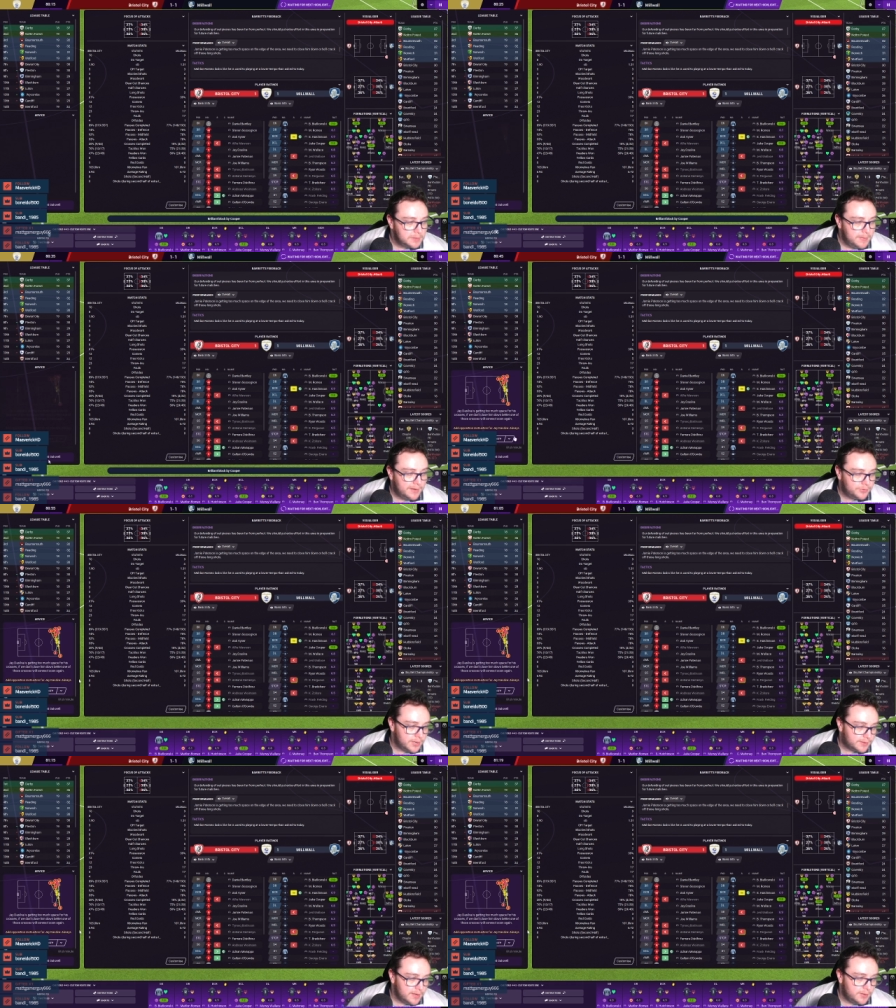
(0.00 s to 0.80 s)

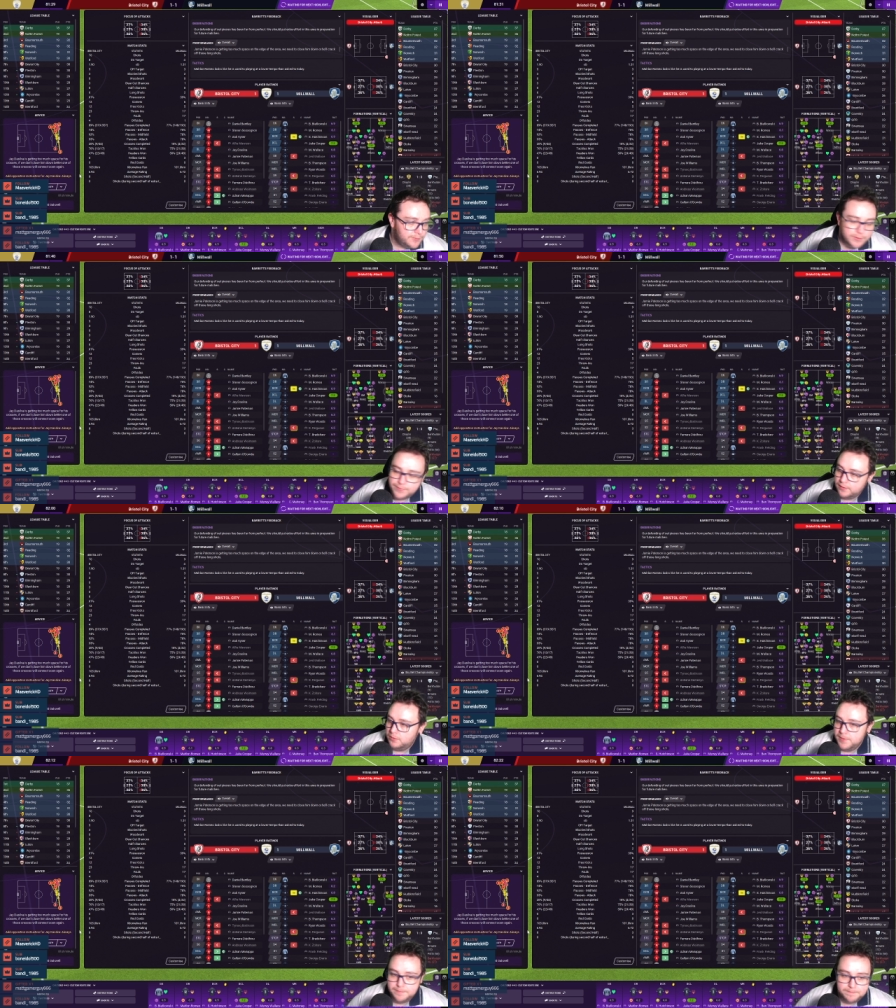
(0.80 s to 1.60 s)
Maverick, thank you for the
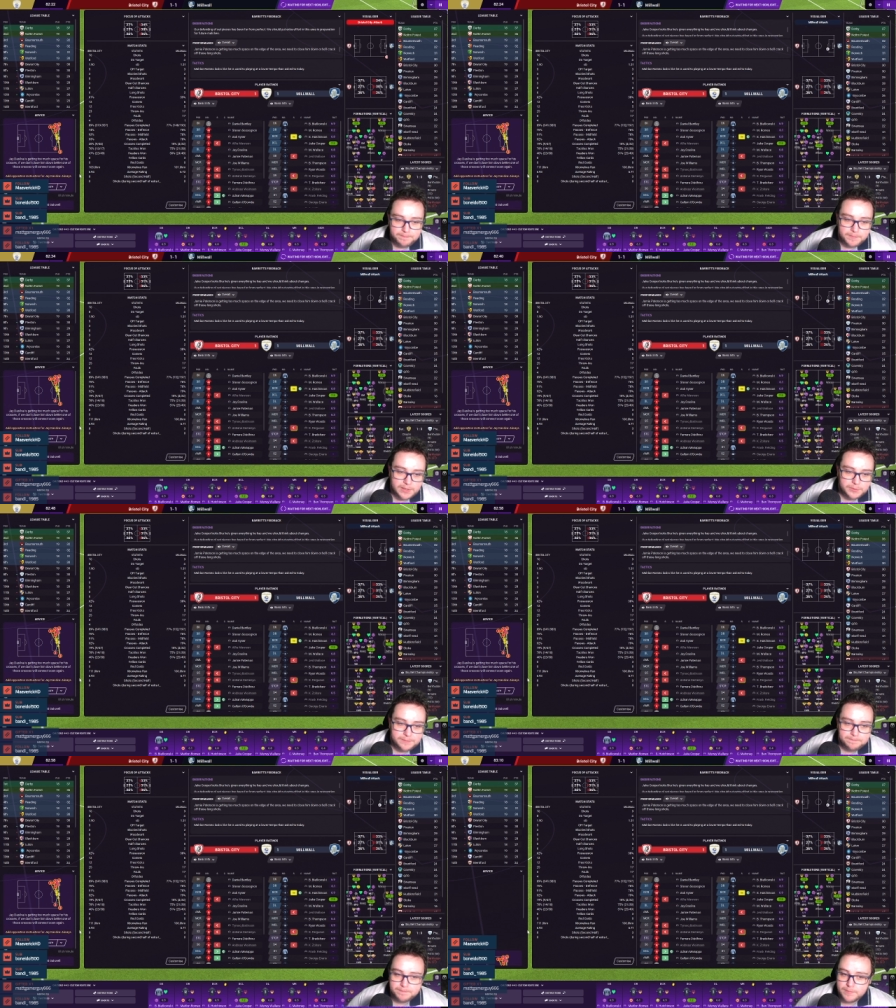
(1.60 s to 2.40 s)
follow, mate. By the
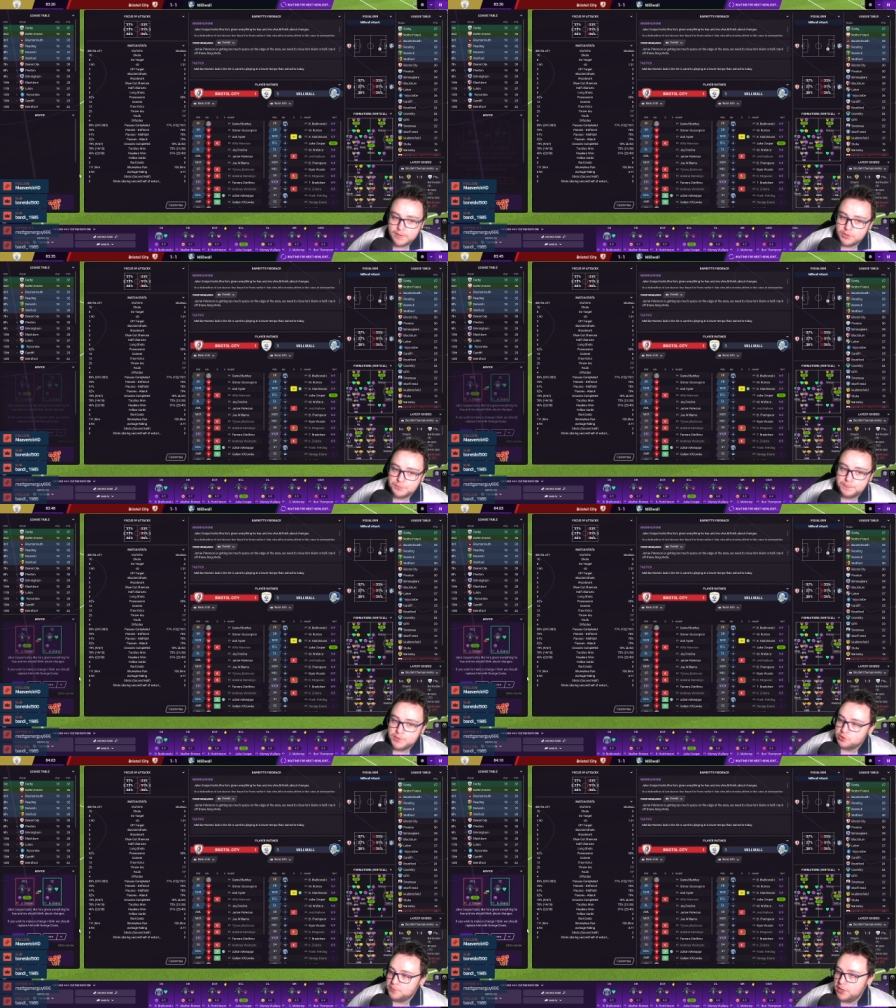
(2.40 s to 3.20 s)
way, I just
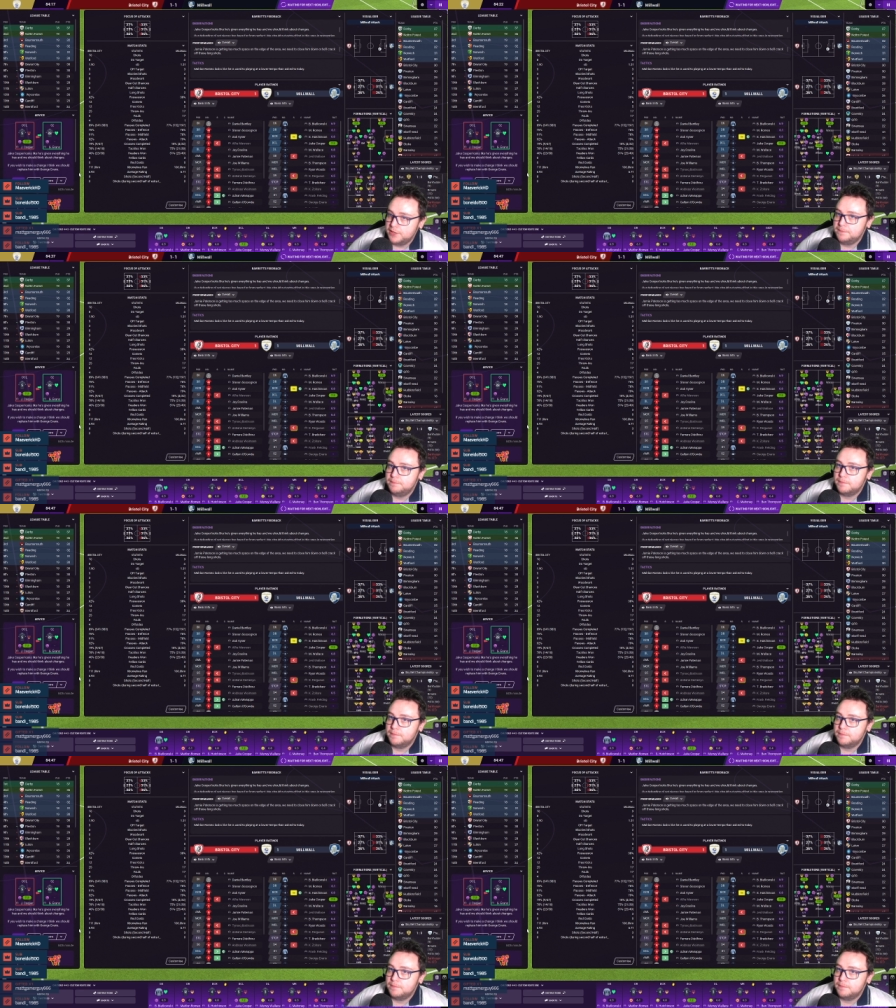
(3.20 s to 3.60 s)
just spotted it.